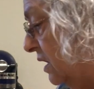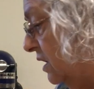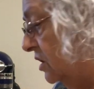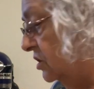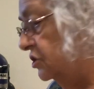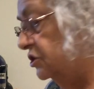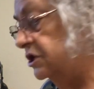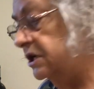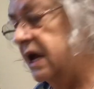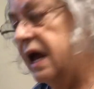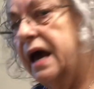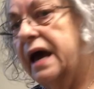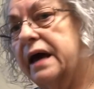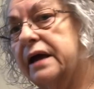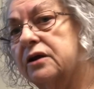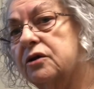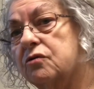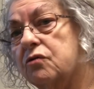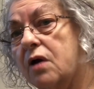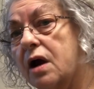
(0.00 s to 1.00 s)
she had
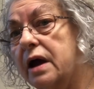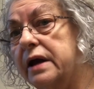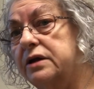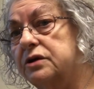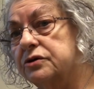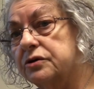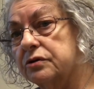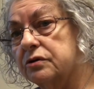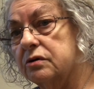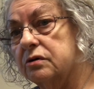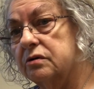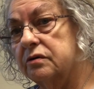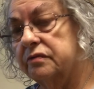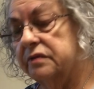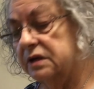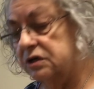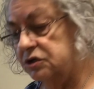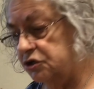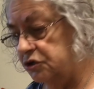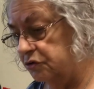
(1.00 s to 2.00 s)
a grinder that